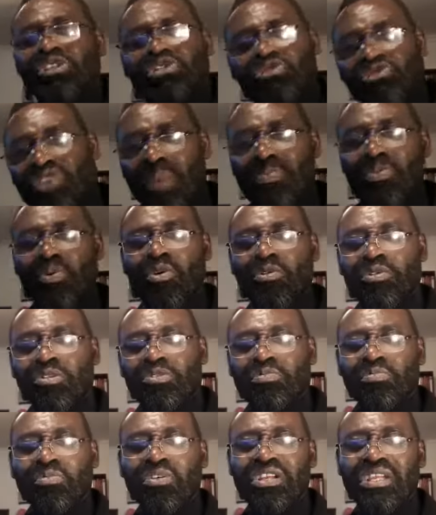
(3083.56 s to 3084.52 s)
trapped
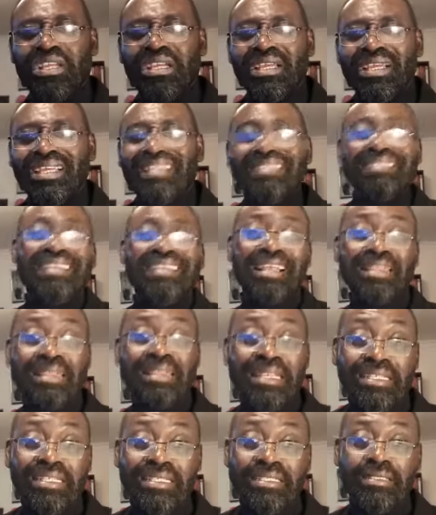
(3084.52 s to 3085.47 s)
with money.
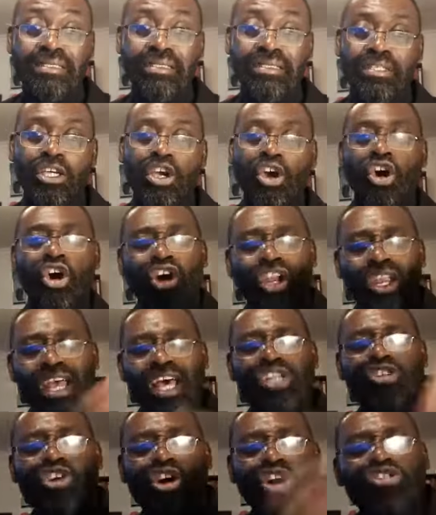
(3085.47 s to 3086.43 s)
Nothing.
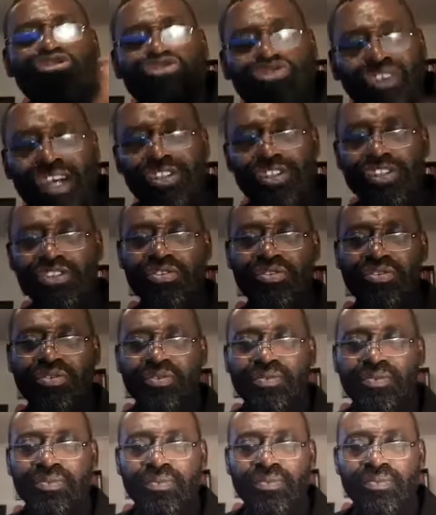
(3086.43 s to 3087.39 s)
Unless God trusts you.
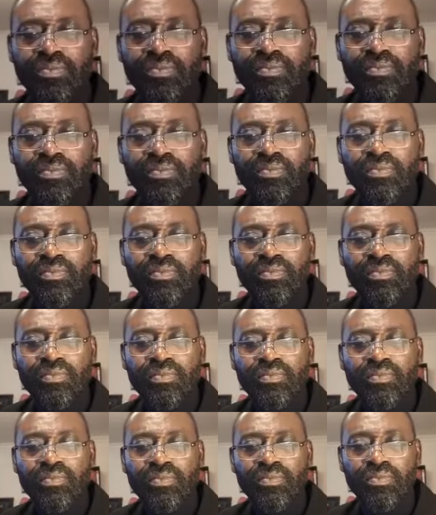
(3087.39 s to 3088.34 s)

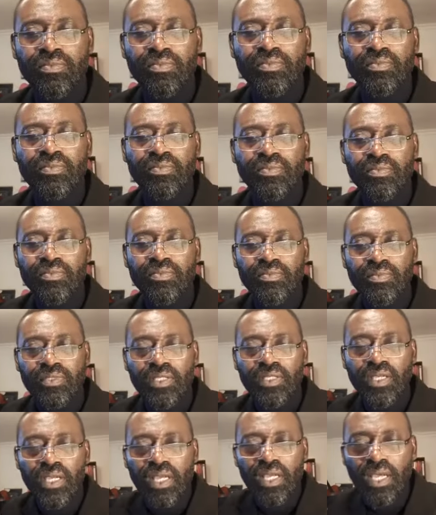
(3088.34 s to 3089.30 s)
Can
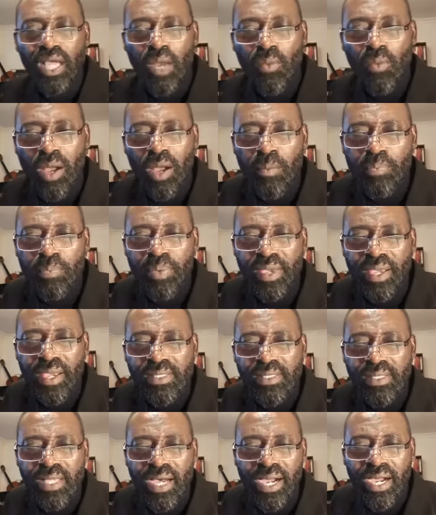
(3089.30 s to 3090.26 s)
one pay
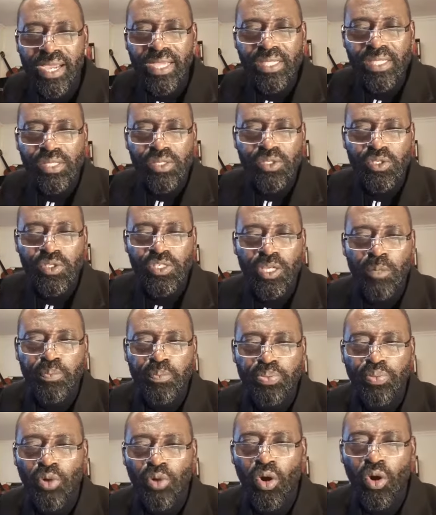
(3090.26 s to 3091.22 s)
tithe to the
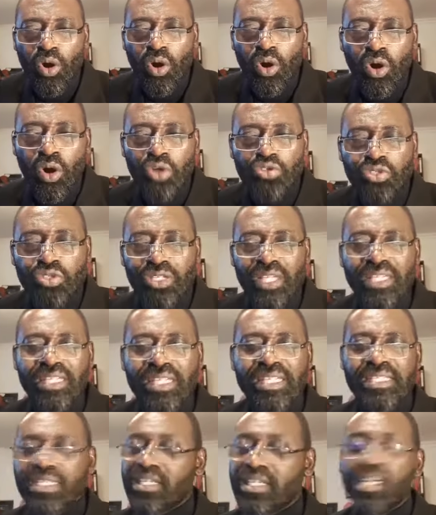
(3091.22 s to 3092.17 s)
poor or to the
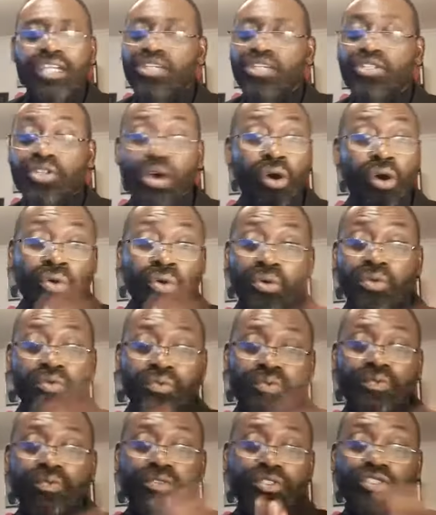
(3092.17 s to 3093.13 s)
needy? No.
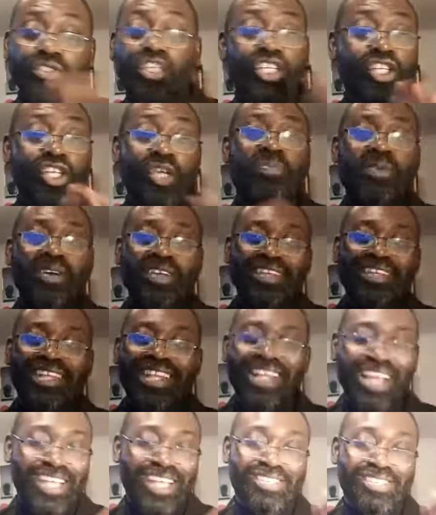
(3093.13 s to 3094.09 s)
You need to pay.
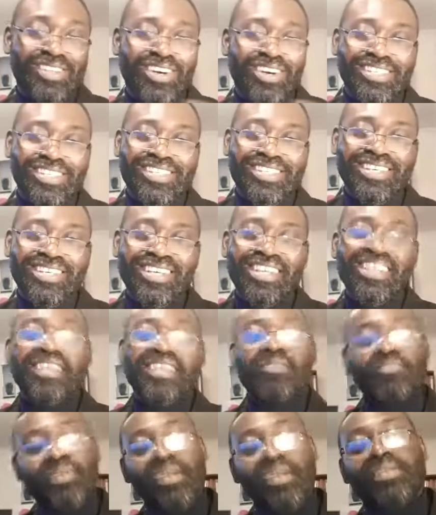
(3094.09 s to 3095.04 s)
That's not.
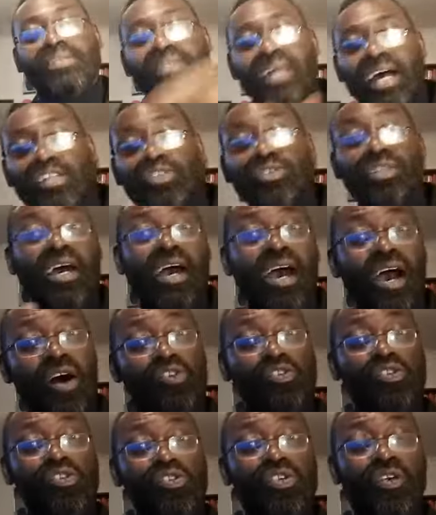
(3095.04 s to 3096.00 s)
Pay tithe to the
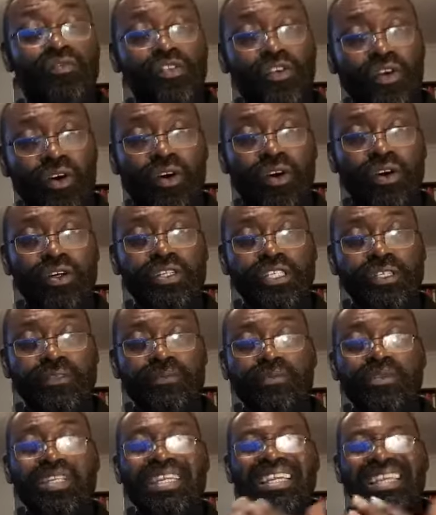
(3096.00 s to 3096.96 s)
house of God.
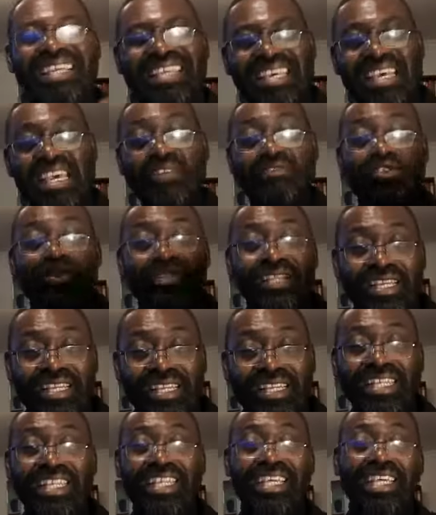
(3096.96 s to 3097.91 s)
Give to the
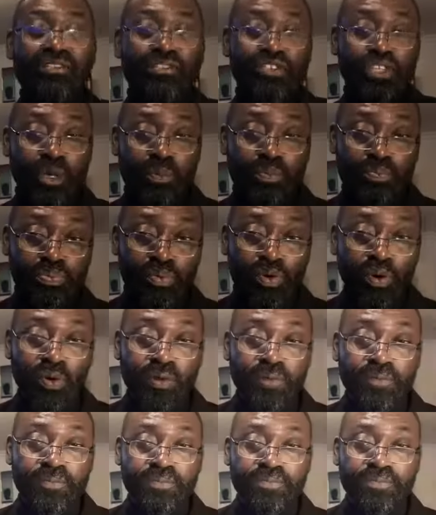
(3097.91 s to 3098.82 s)
needy. Give to the poor.